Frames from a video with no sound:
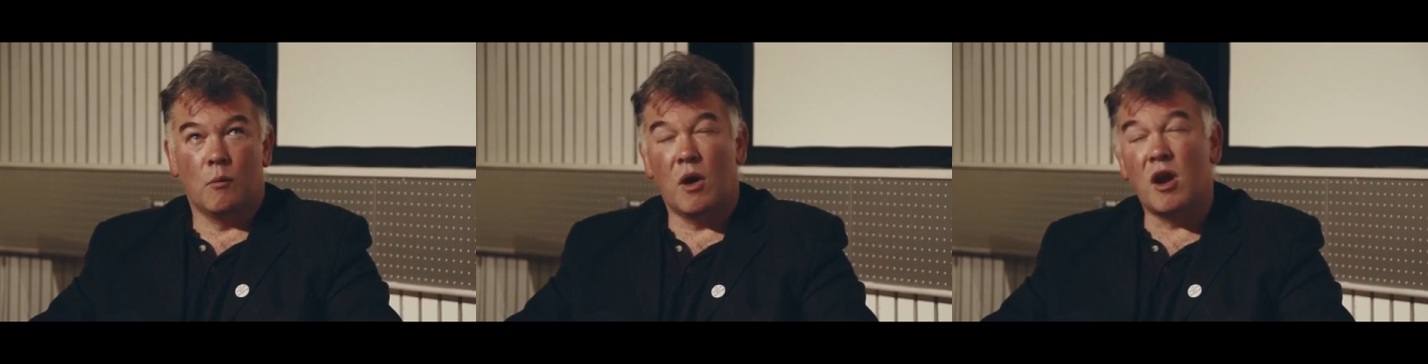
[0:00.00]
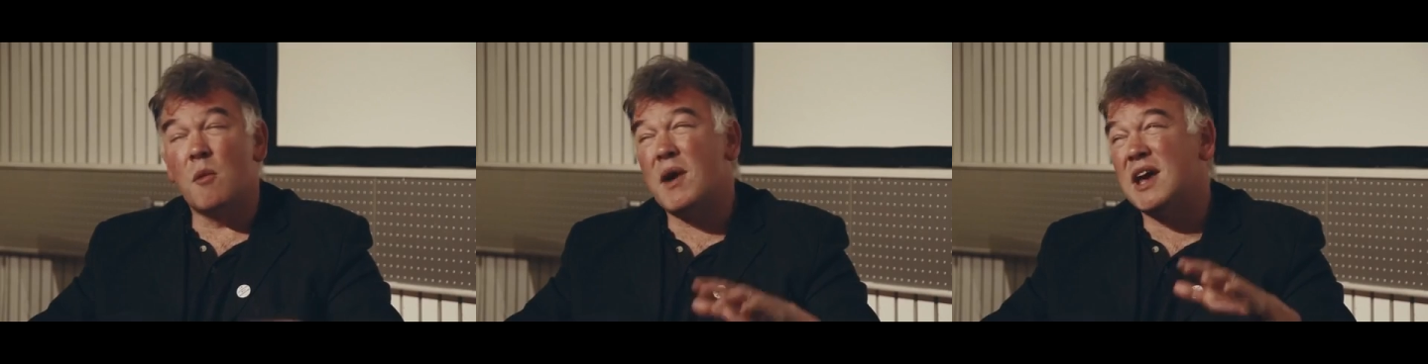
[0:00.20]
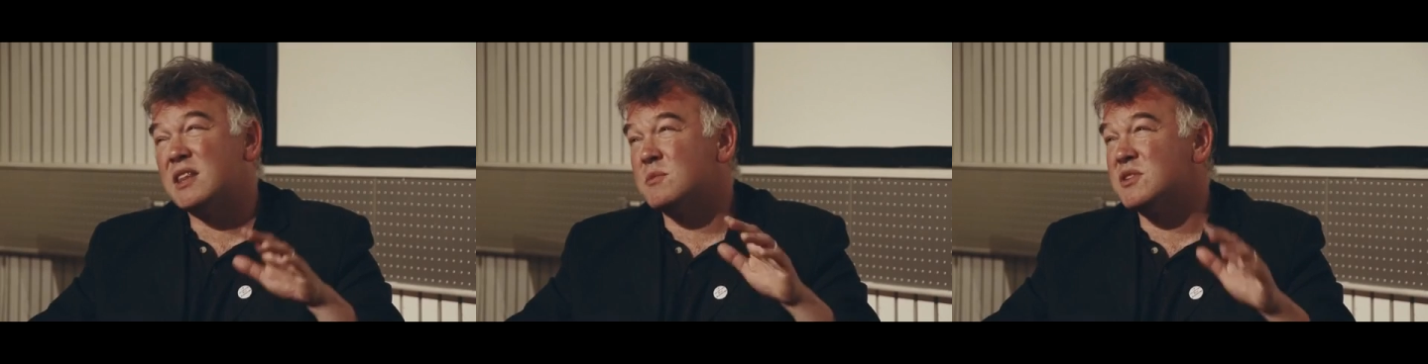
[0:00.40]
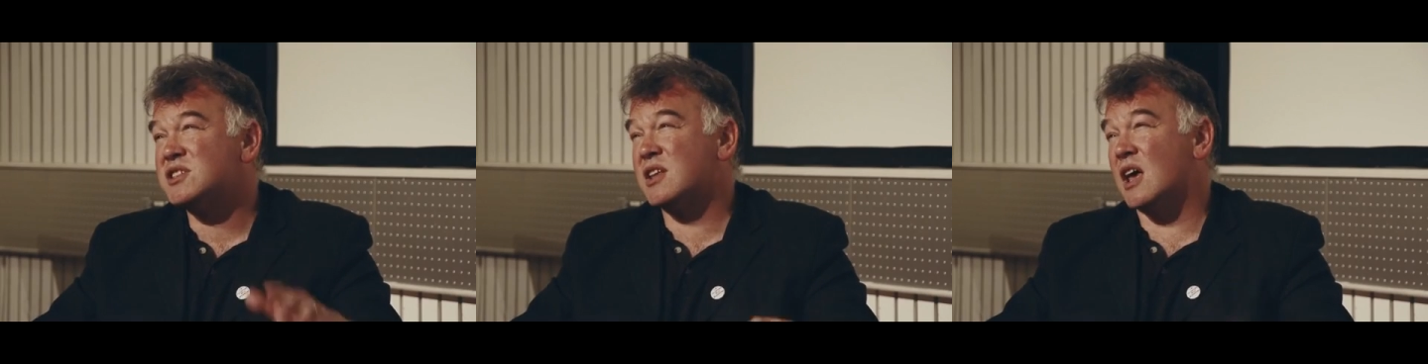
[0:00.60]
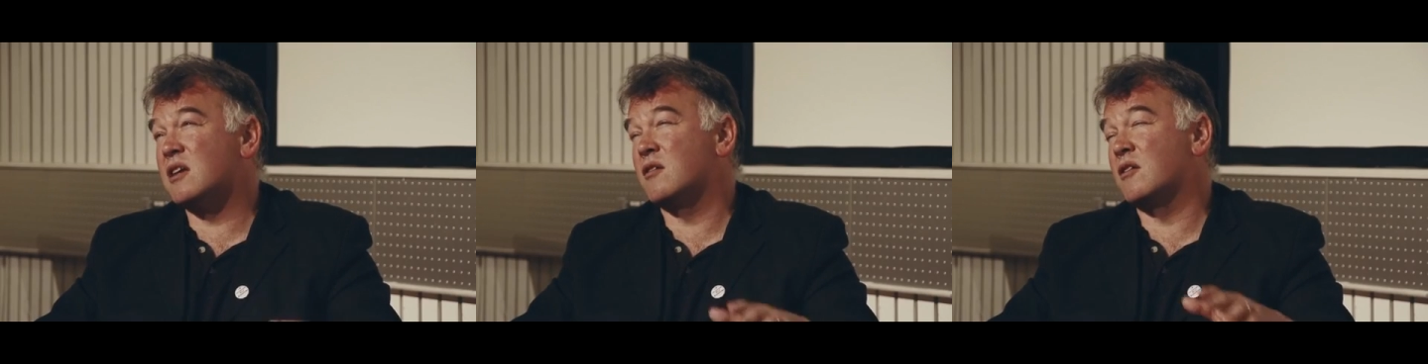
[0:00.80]
When I made the
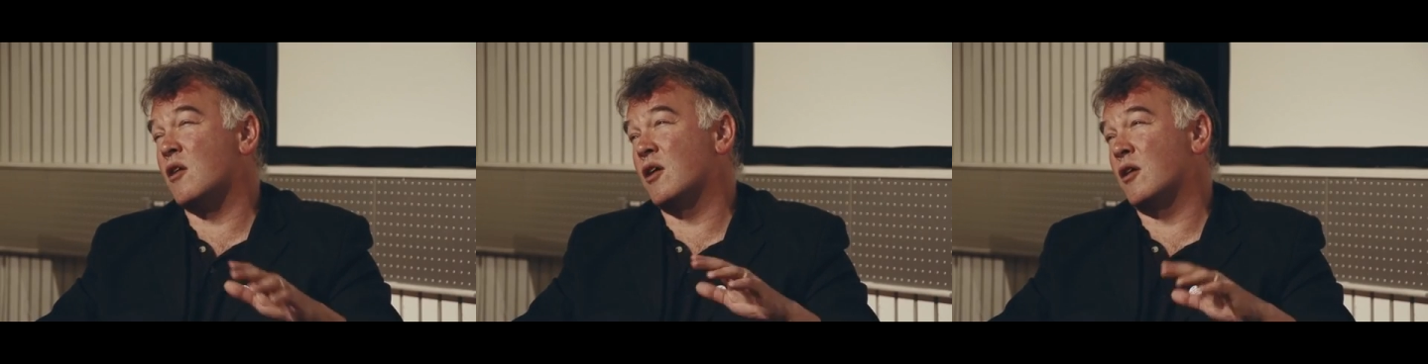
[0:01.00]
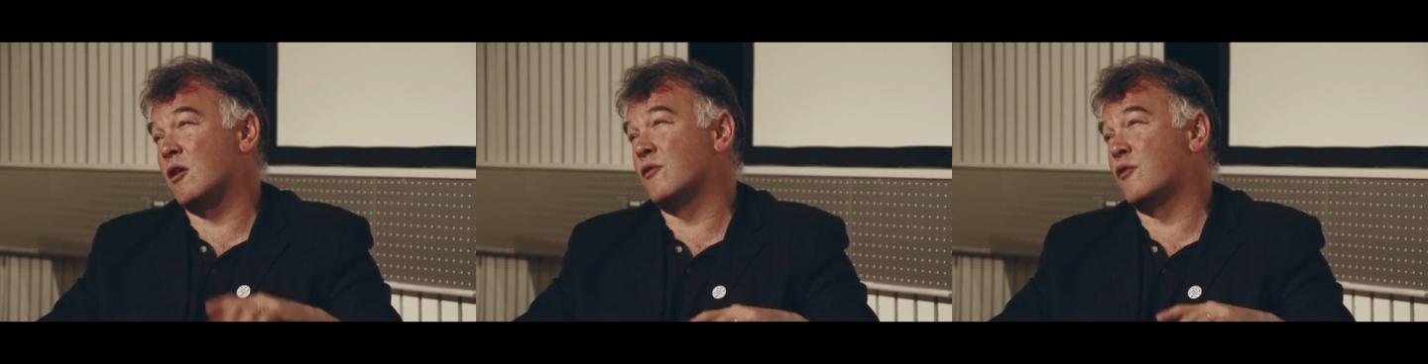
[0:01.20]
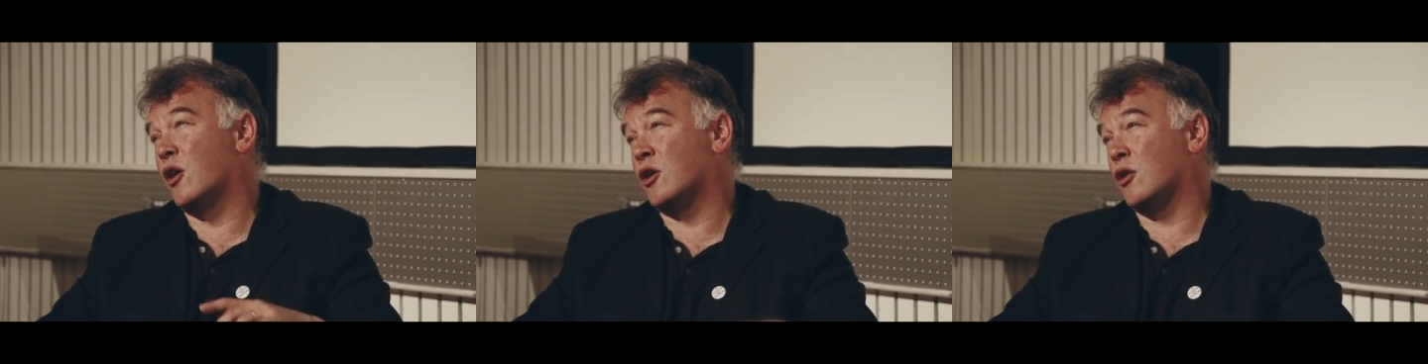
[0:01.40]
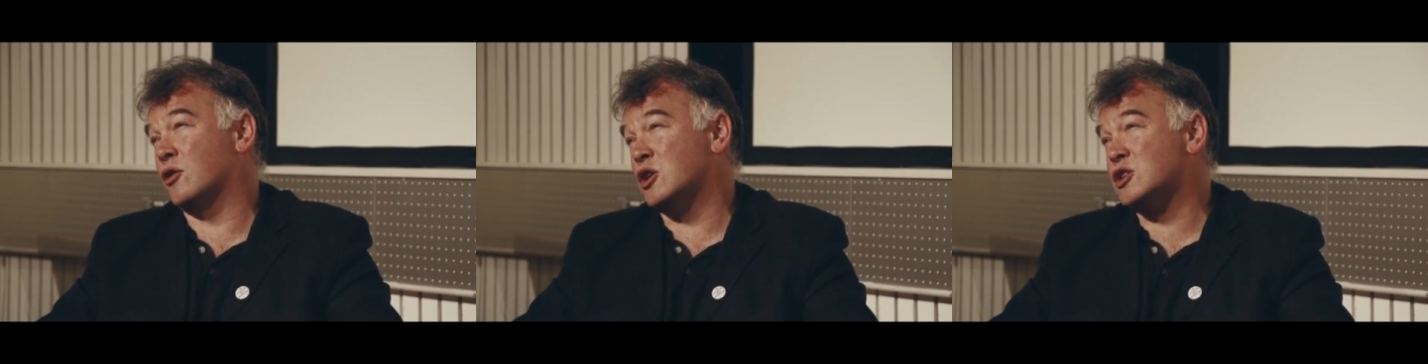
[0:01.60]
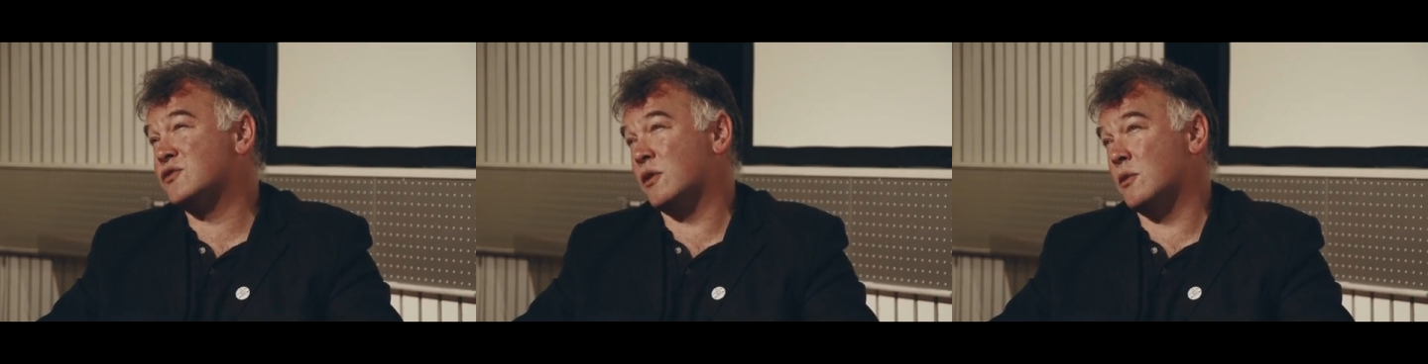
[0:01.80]
mistake of going on Have I Got
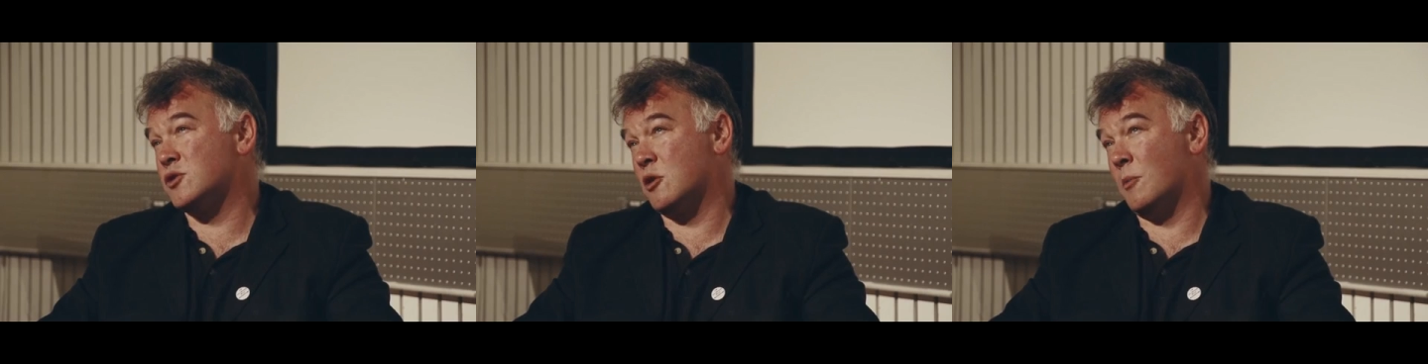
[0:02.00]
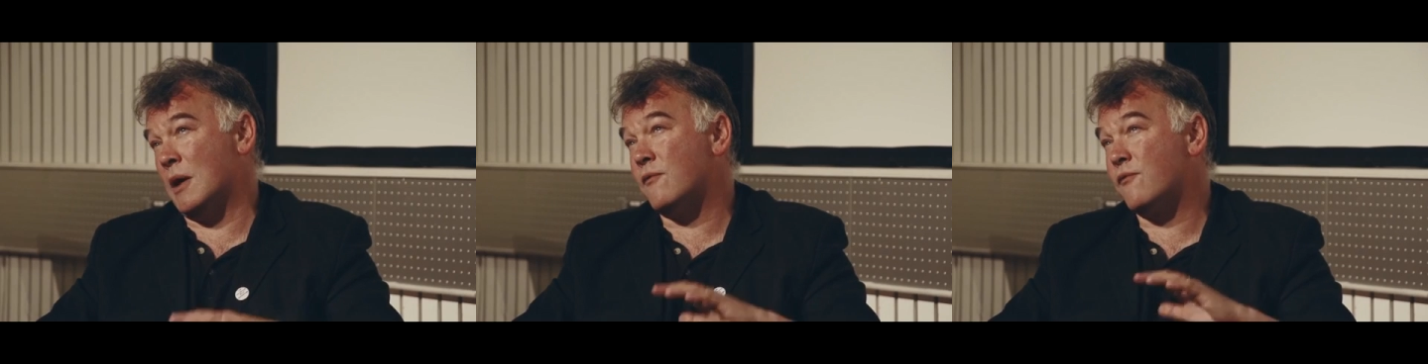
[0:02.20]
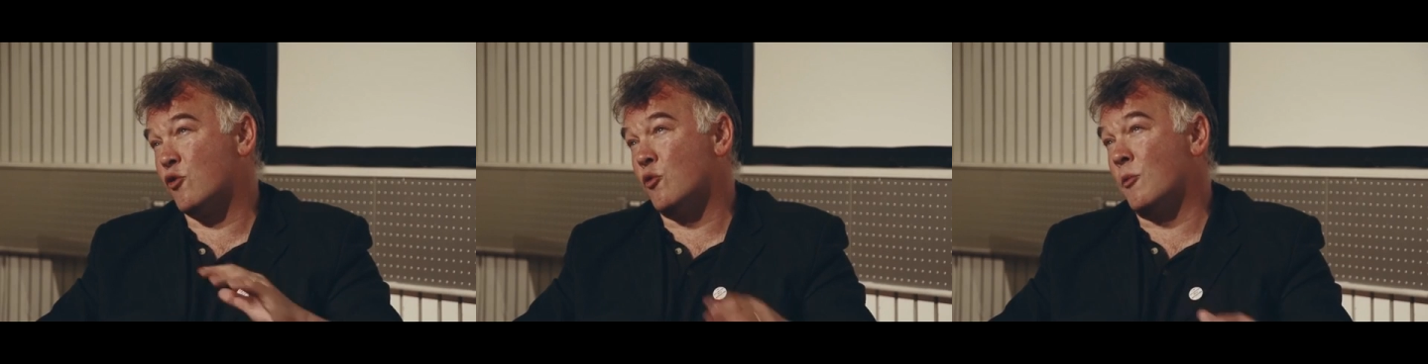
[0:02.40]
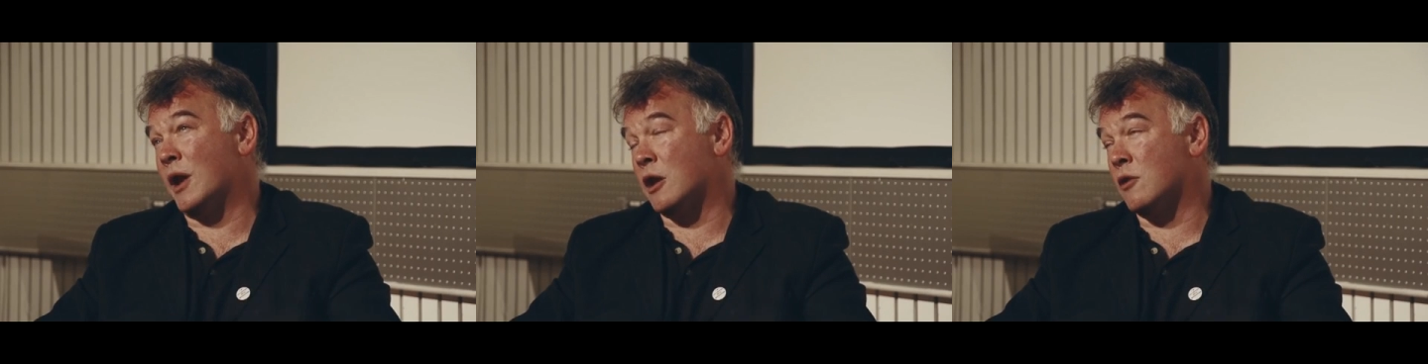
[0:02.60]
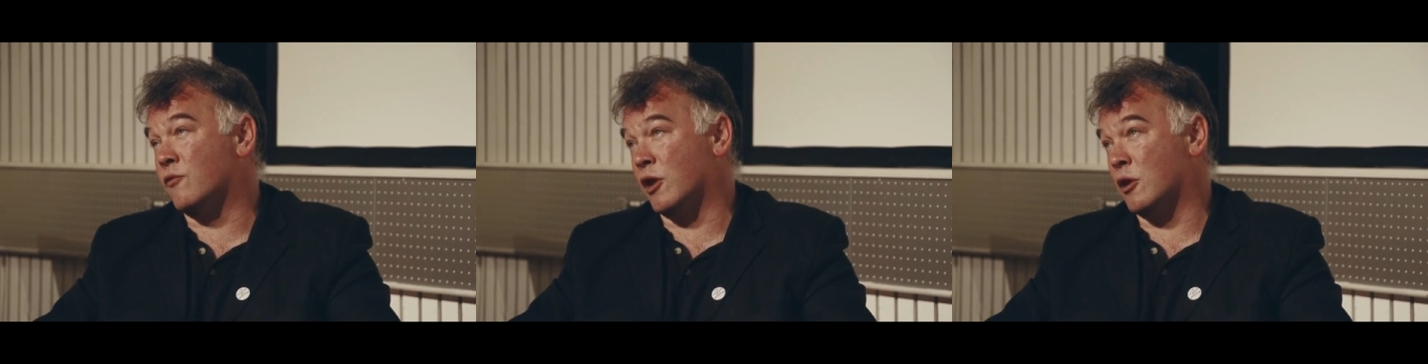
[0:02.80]
News For You, which got about 4
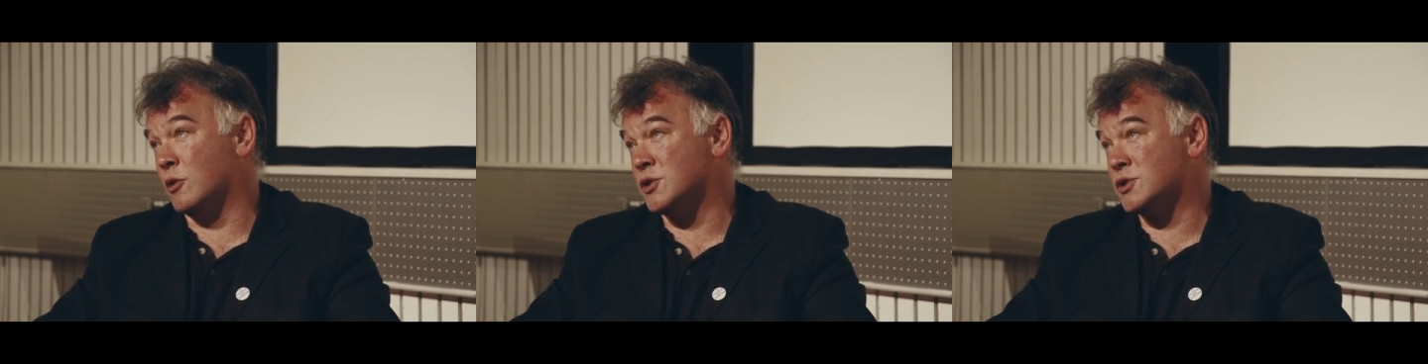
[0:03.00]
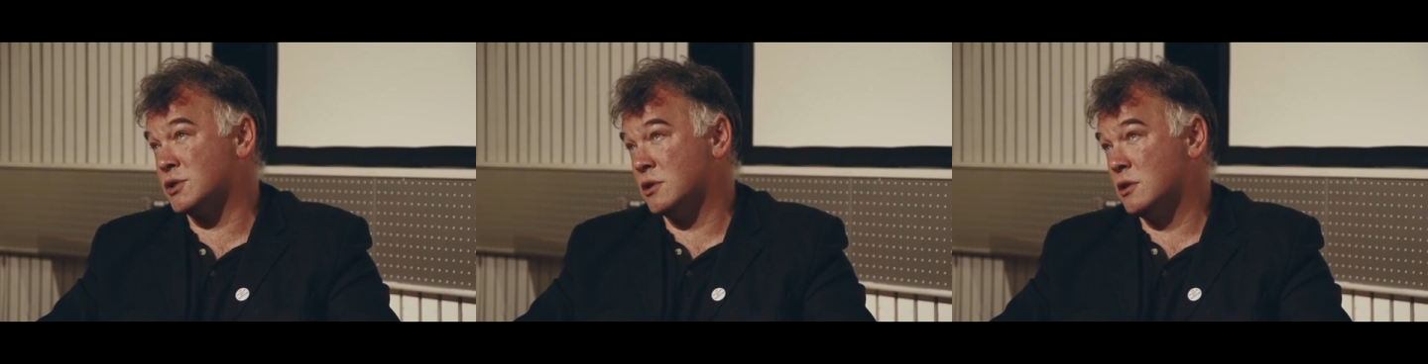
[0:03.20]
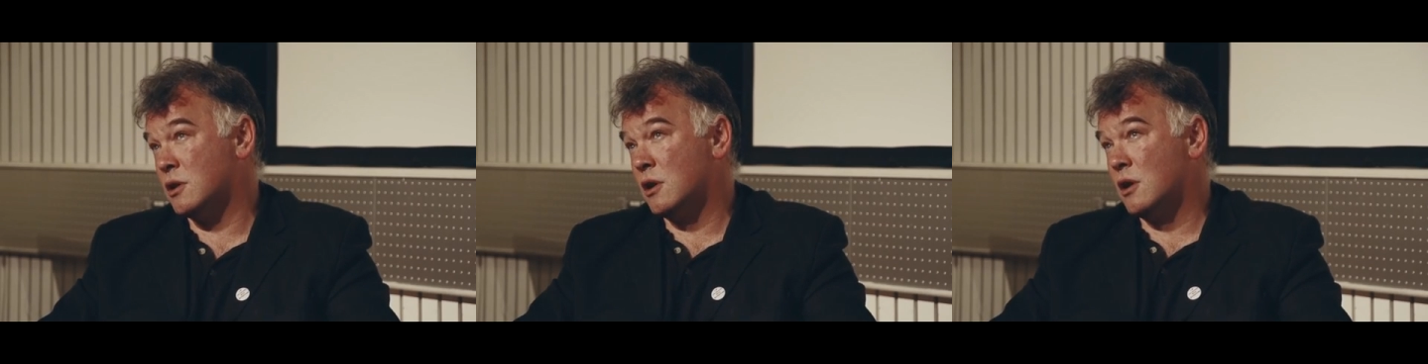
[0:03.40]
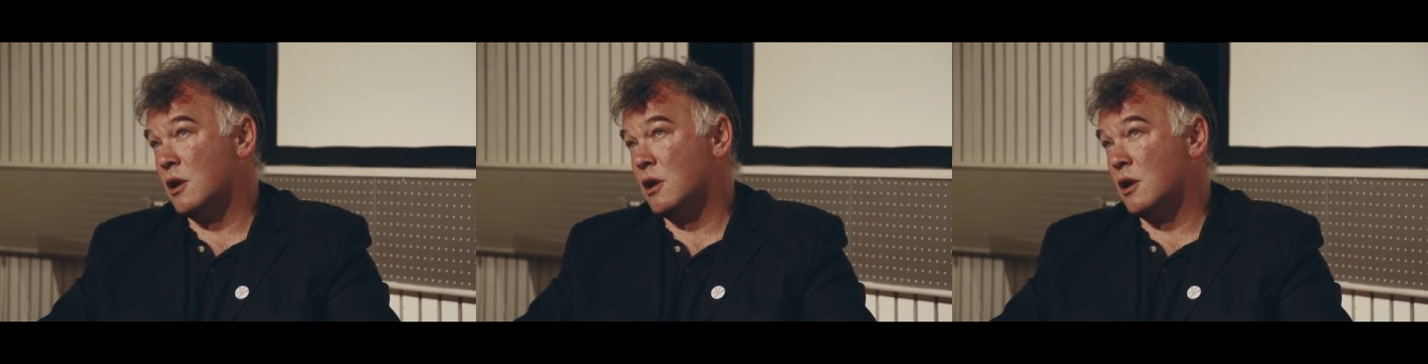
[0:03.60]
million viewers,